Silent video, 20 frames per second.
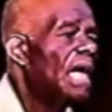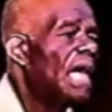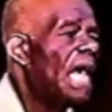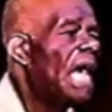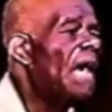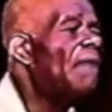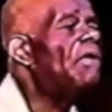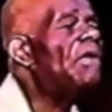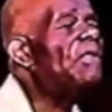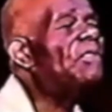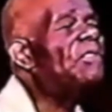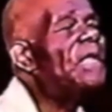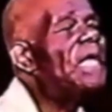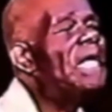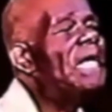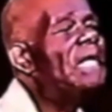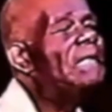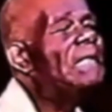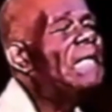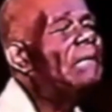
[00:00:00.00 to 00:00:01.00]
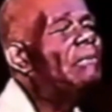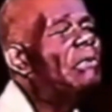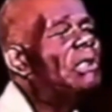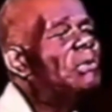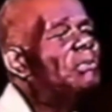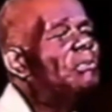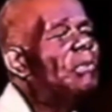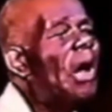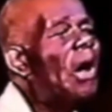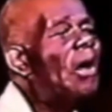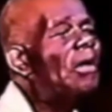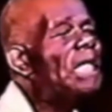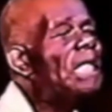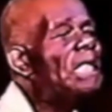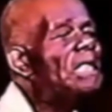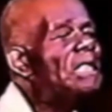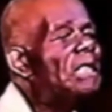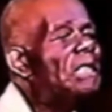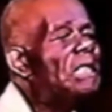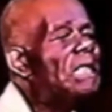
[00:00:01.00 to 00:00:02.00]
Everything that was brought
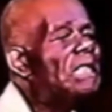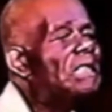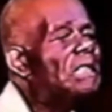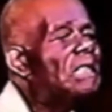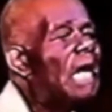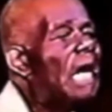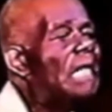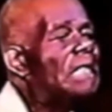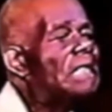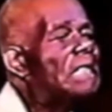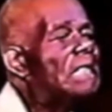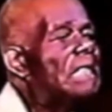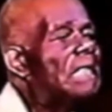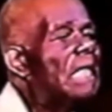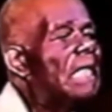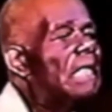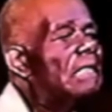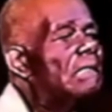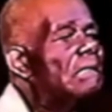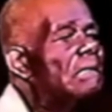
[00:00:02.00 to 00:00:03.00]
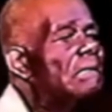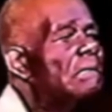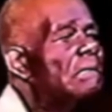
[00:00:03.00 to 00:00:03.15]
into this continent,